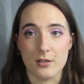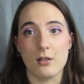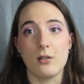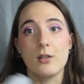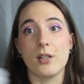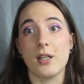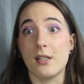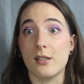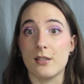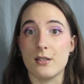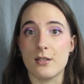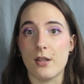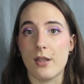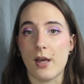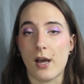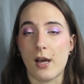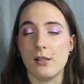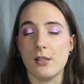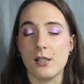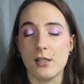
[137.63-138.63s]
And I'll get into
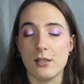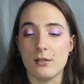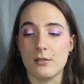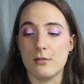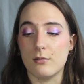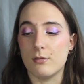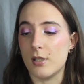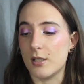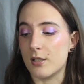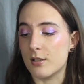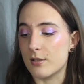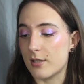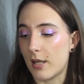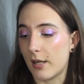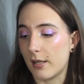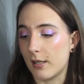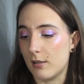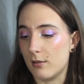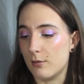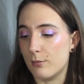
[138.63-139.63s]
that in a
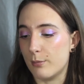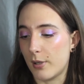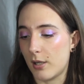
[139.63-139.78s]
second.